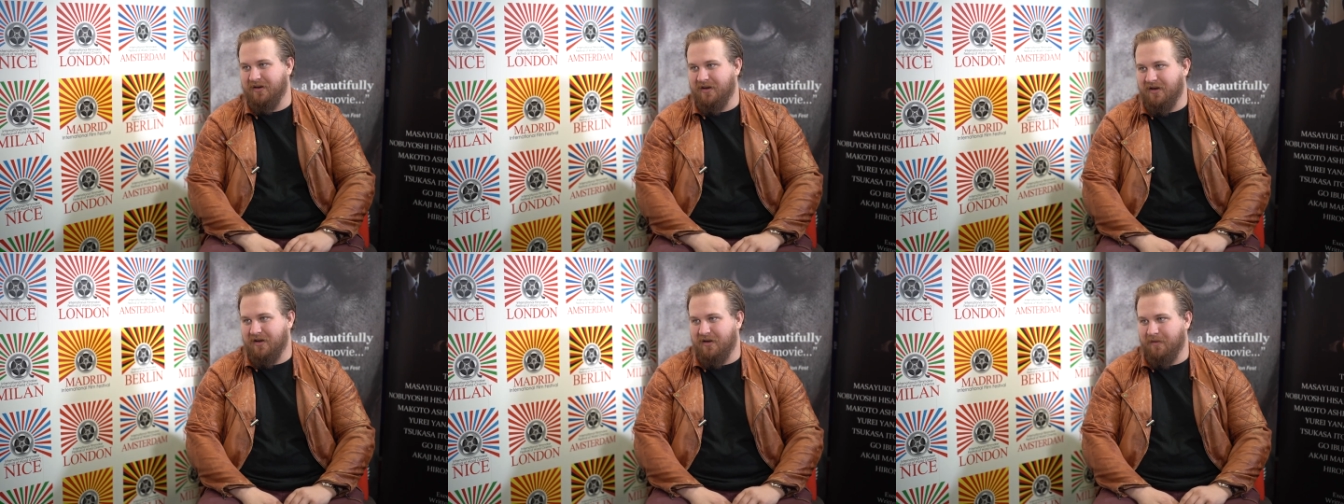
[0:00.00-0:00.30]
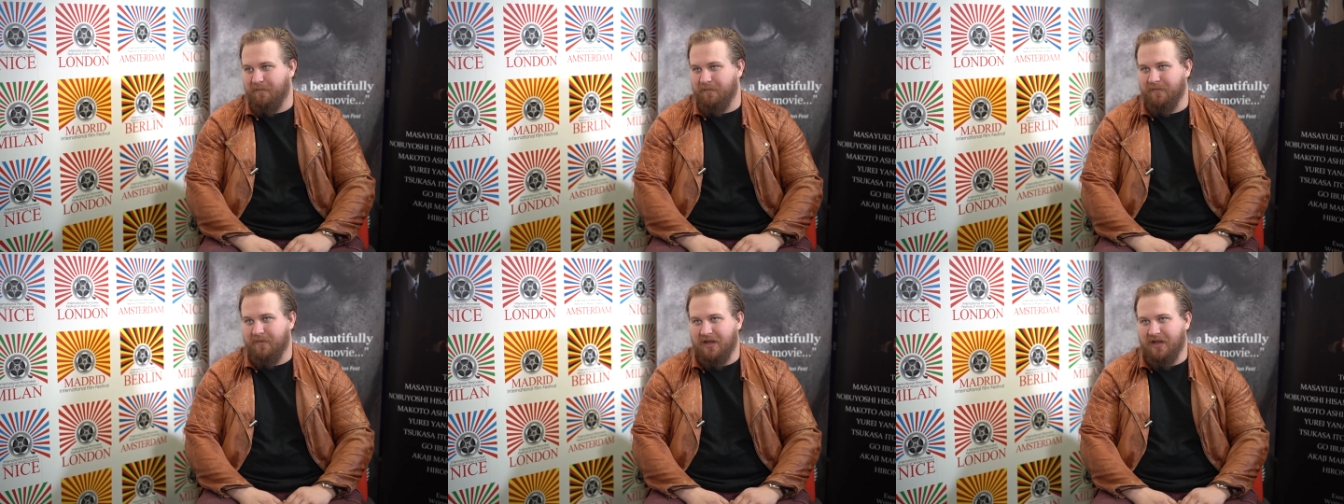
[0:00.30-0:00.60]

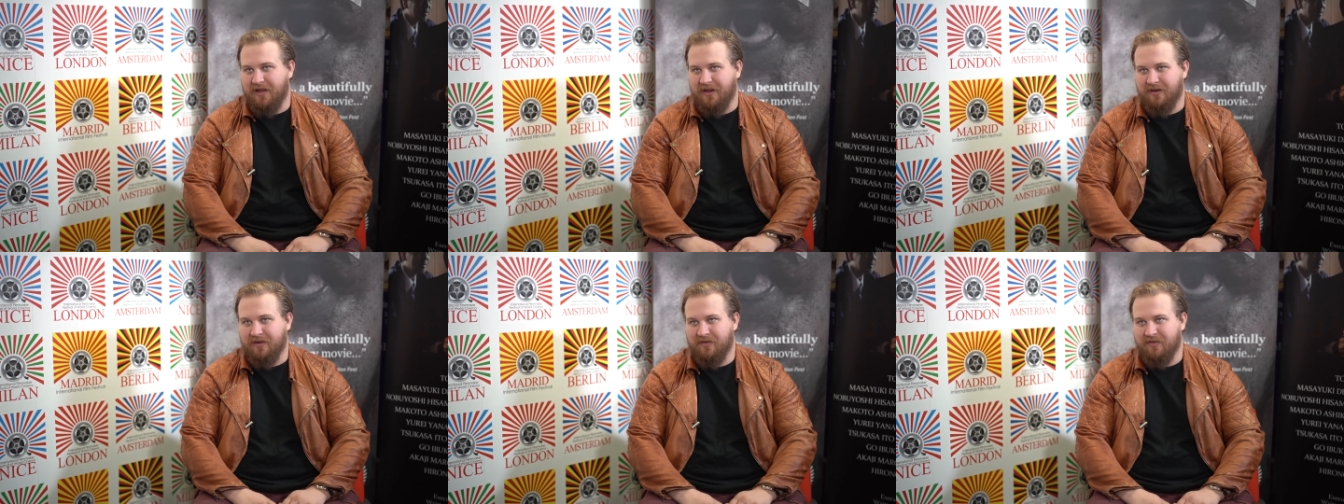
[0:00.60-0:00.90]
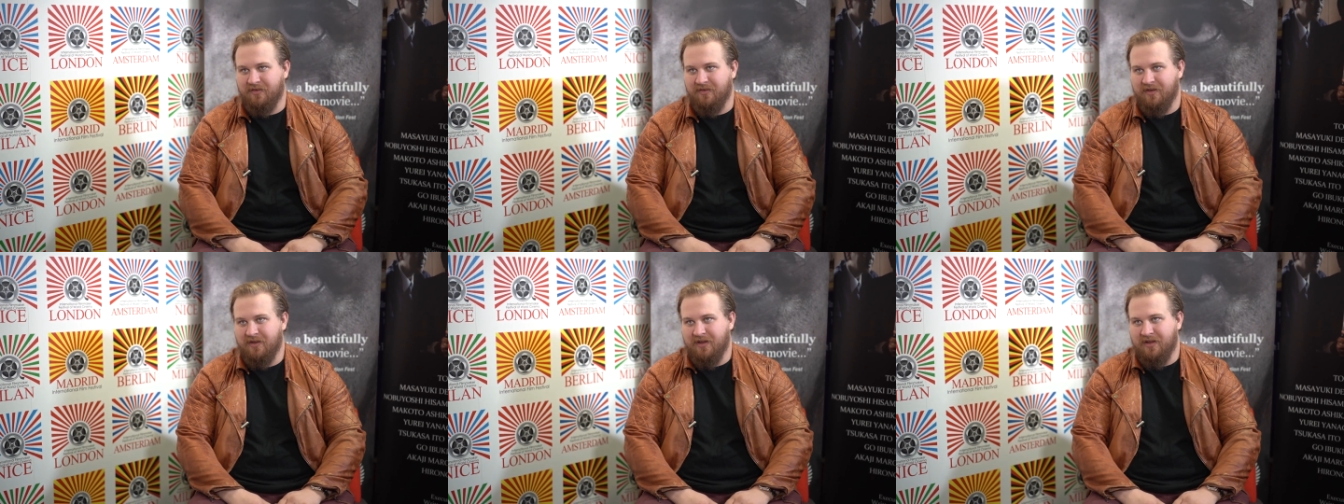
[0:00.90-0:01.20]

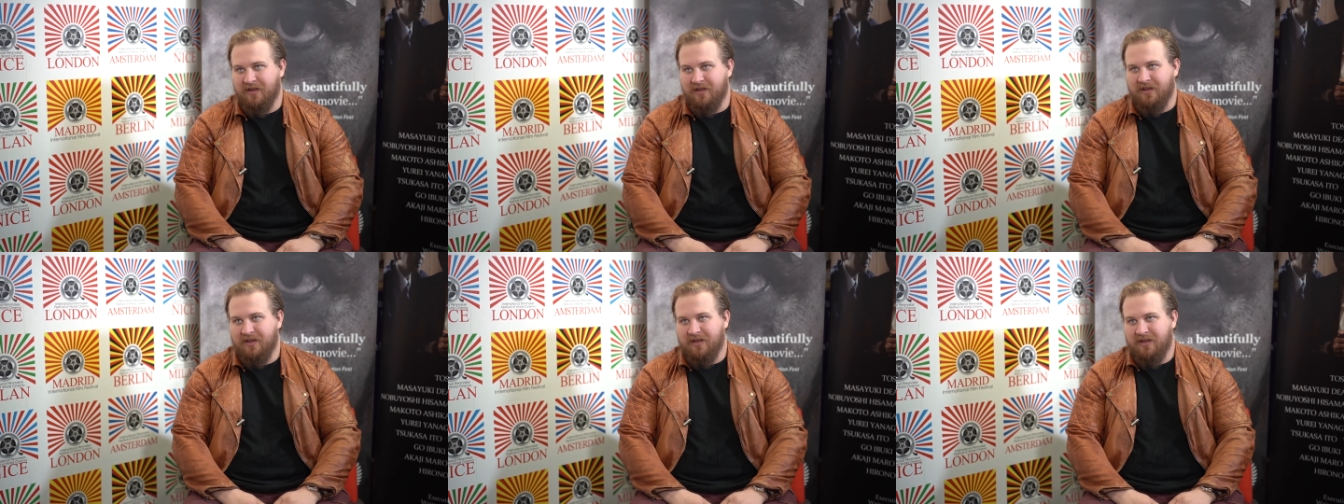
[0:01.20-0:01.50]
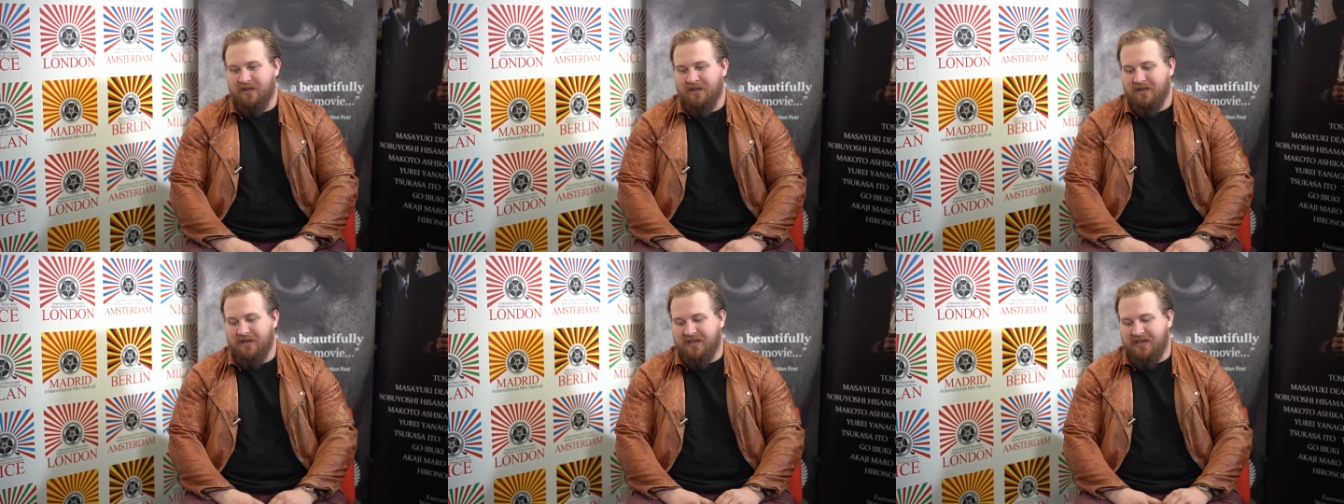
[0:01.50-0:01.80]
And
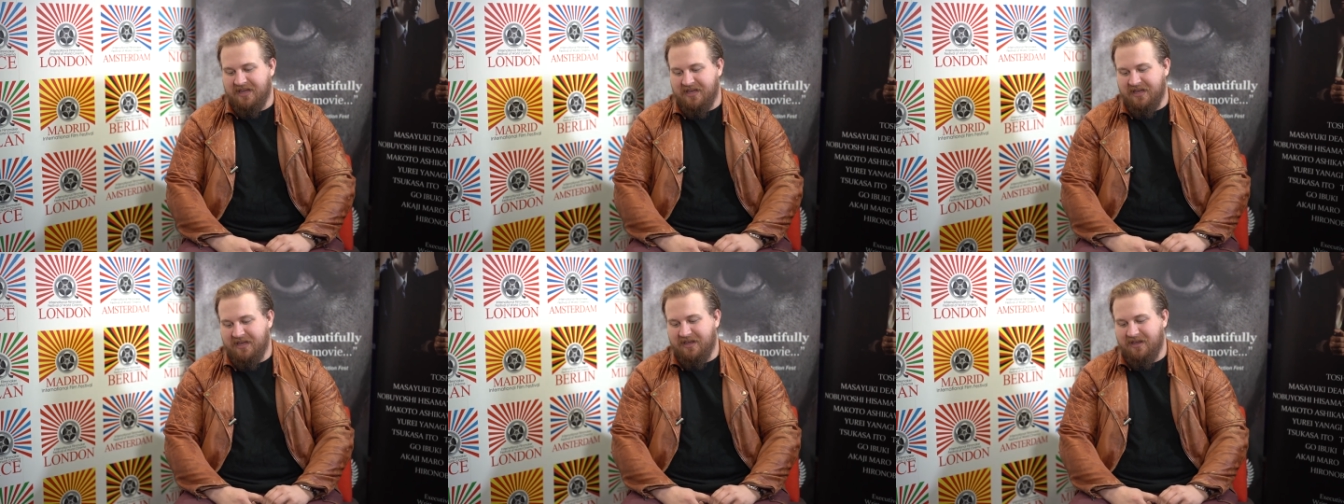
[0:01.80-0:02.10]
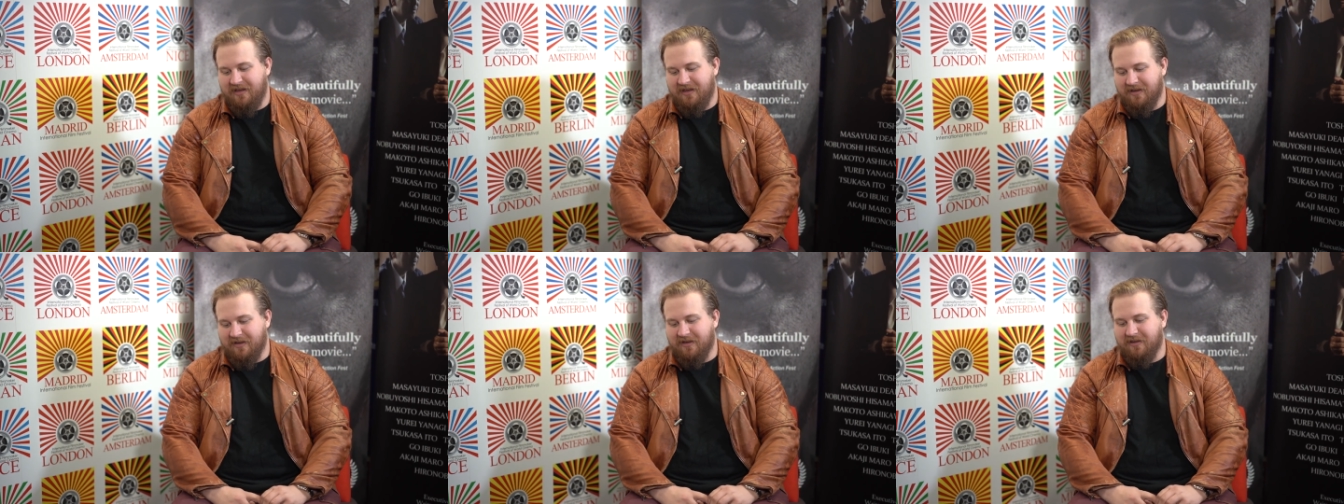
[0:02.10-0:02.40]

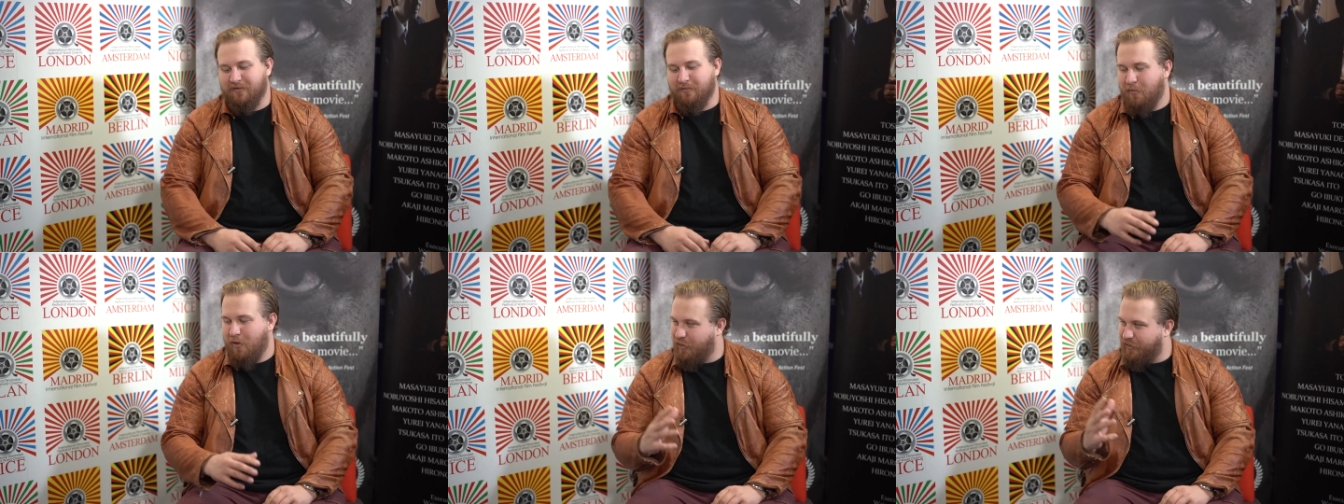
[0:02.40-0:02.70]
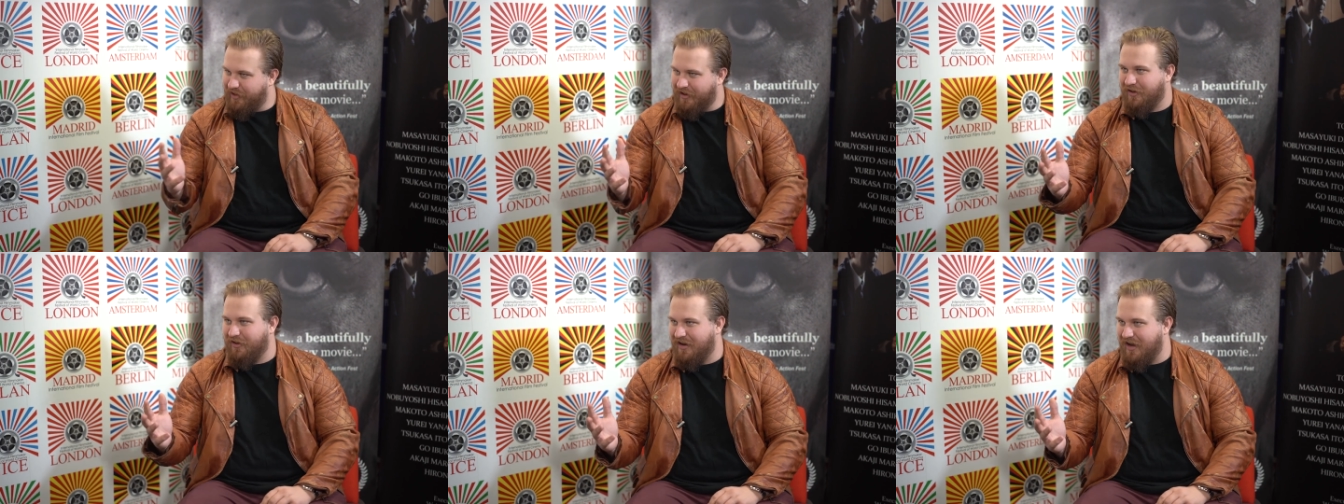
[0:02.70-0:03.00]
he is a
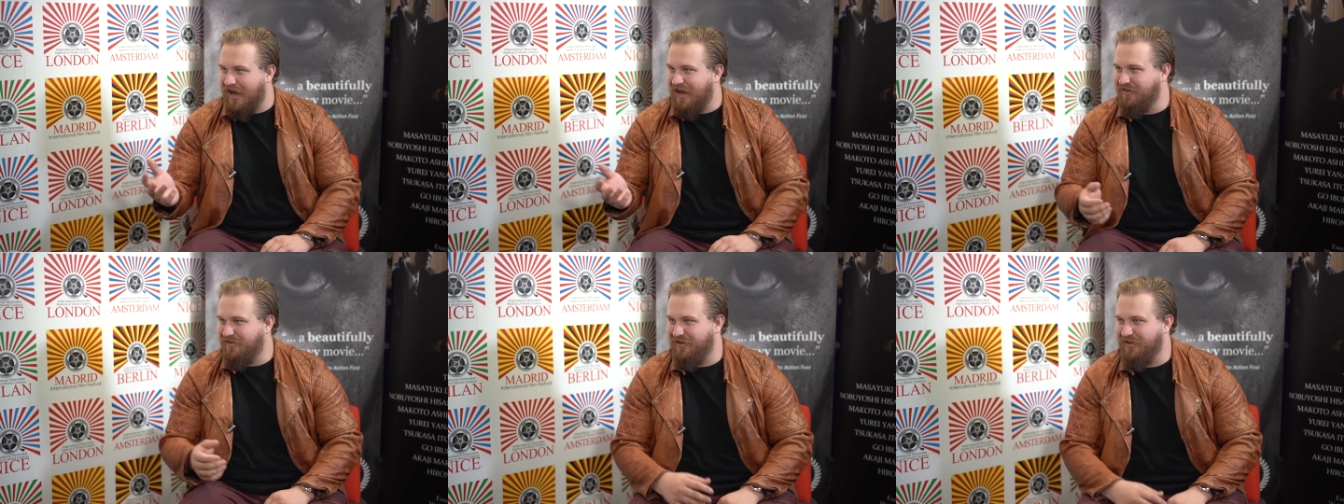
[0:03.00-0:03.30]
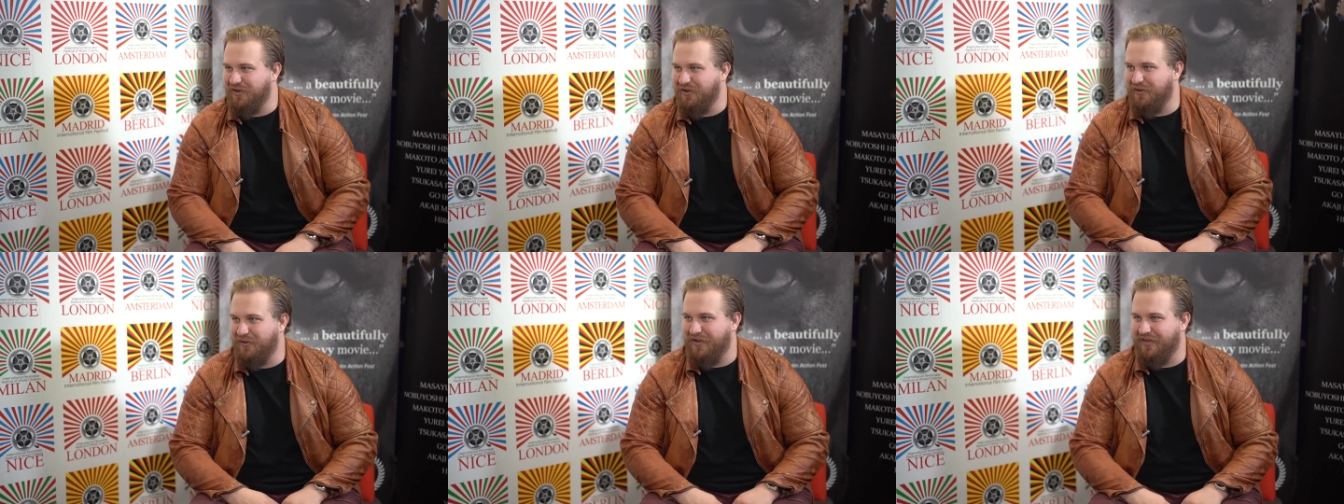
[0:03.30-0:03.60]
motorcycle guy
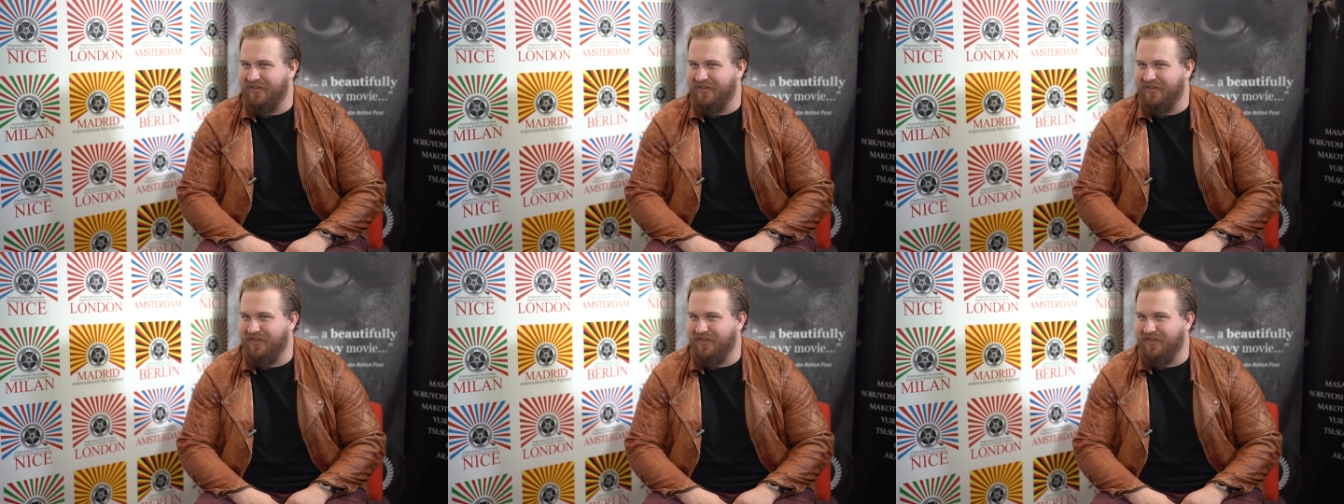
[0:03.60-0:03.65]
too,